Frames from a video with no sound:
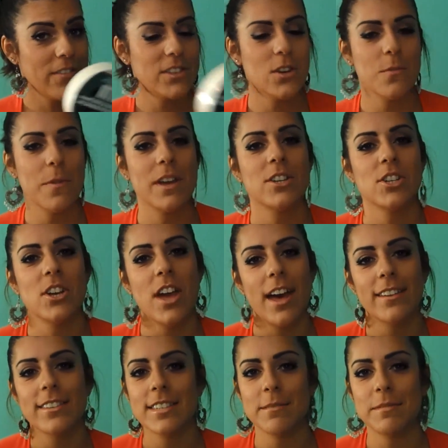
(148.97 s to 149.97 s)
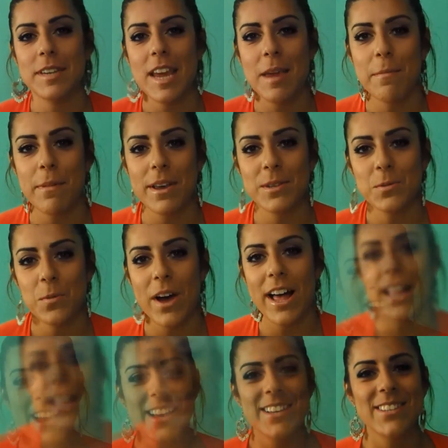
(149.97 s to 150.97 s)
So make sure you have some tape as
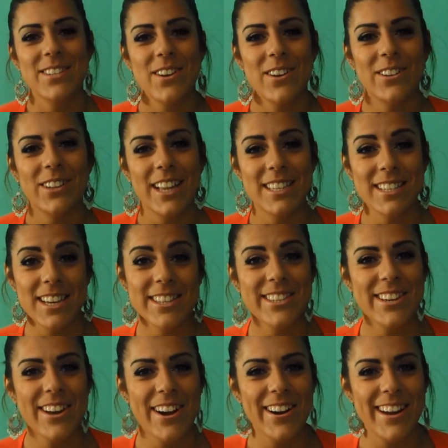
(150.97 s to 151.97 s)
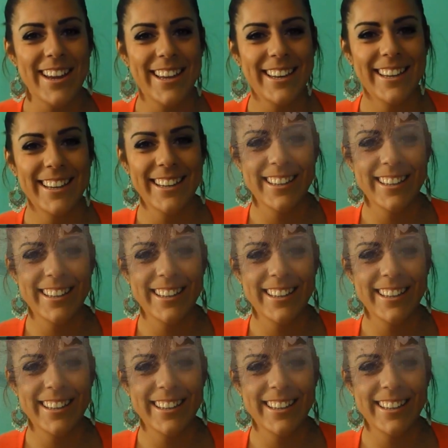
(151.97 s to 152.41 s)
well. So let's get started.